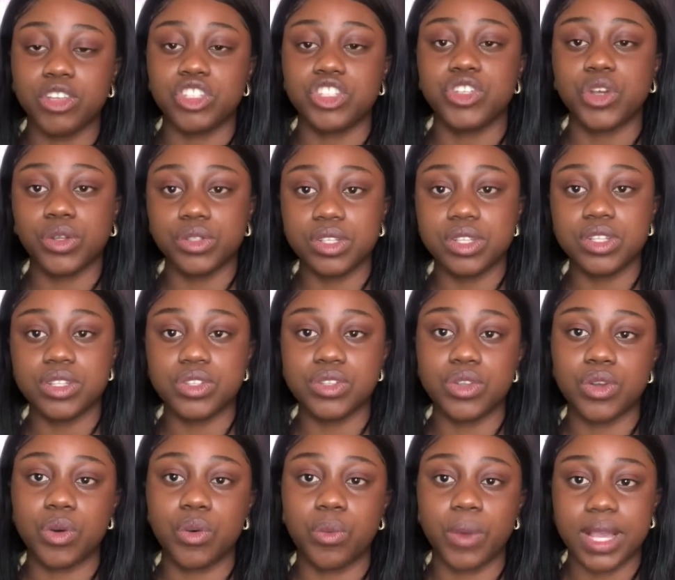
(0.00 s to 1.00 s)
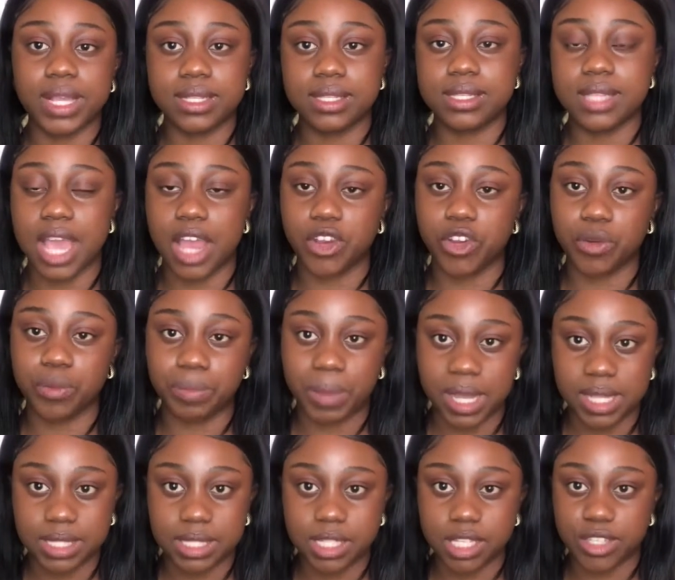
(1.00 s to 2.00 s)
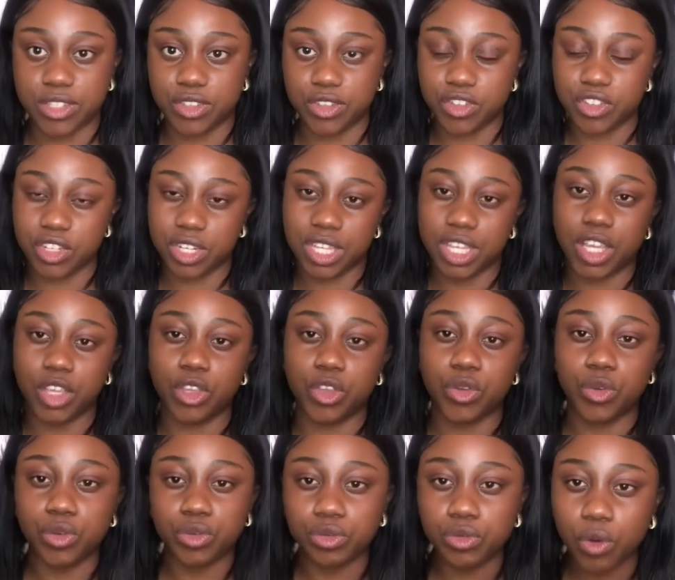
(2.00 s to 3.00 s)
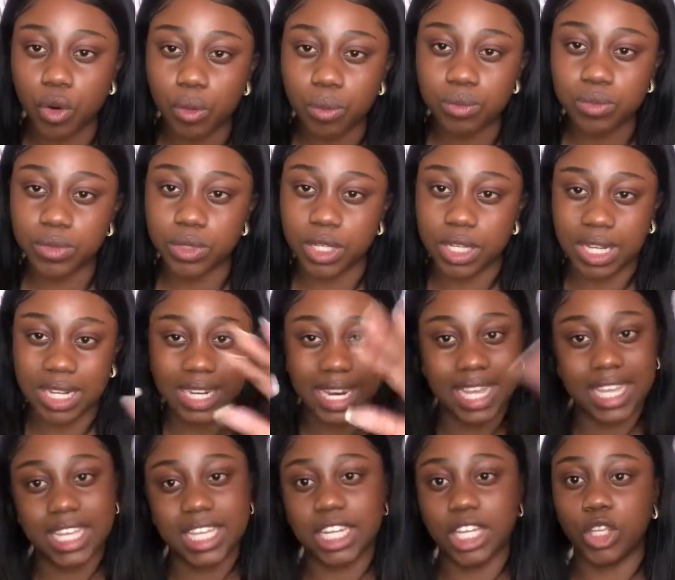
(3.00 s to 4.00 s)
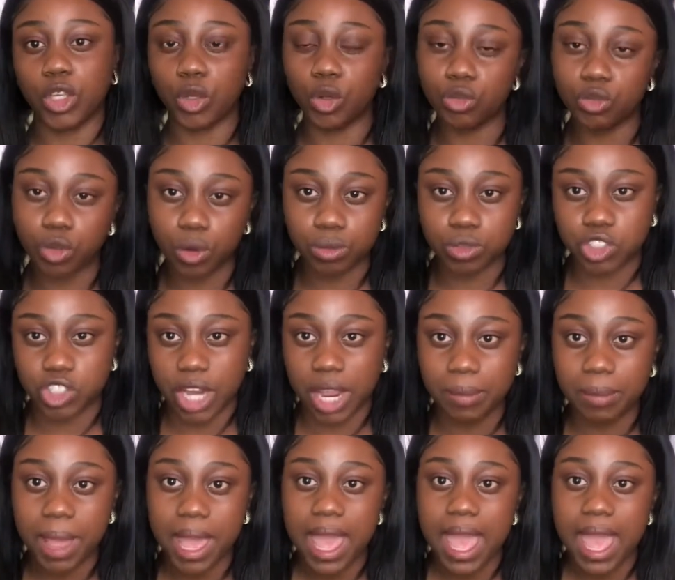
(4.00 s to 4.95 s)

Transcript: shoulders, your waist, and your bust is usually a uniform, in a uniform shape,